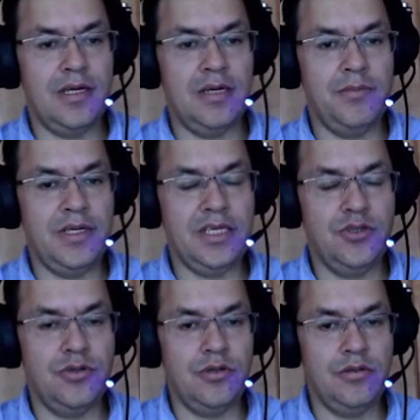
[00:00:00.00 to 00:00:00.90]

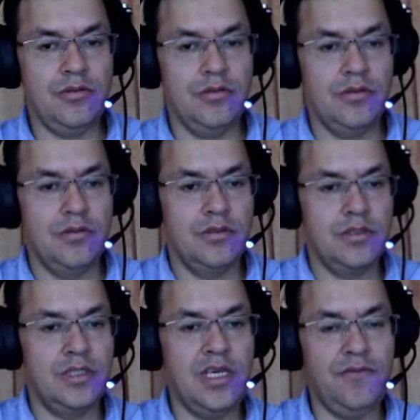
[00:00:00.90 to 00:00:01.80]
natural,
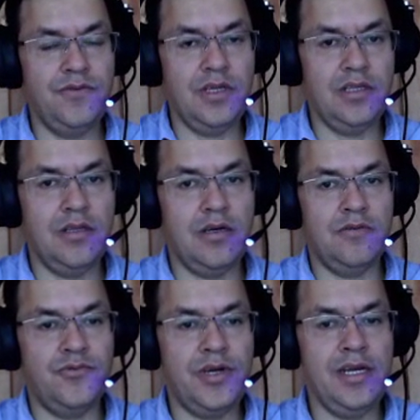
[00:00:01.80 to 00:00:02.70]
gifted
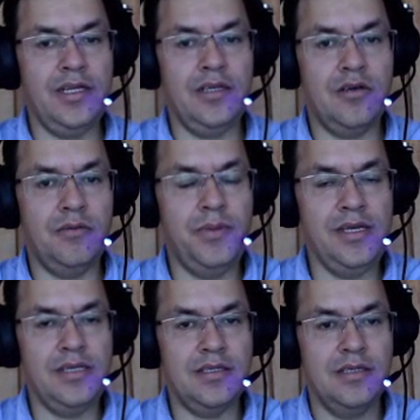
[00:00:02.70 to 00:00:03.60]
of writing
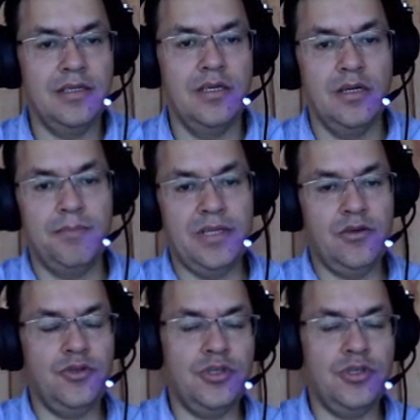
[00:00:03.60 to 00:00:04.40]
copies, but not